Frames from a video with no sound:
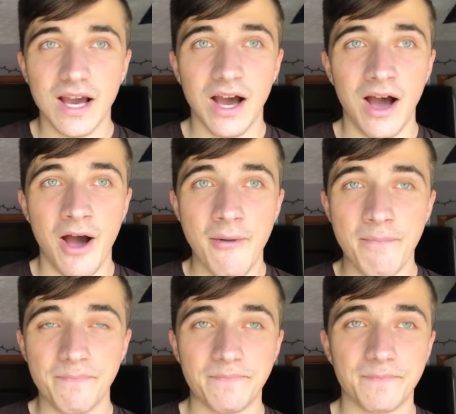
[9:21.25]

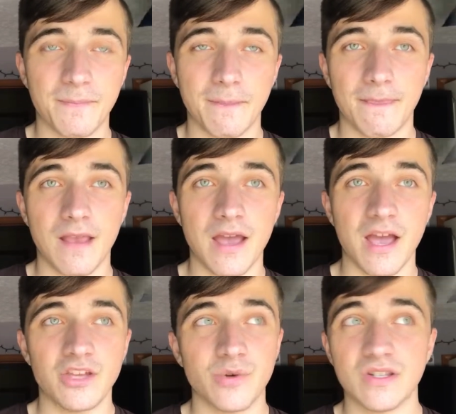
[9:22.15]
I
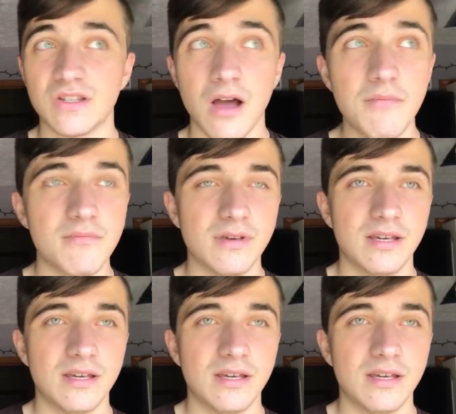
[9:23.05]
got dressed up.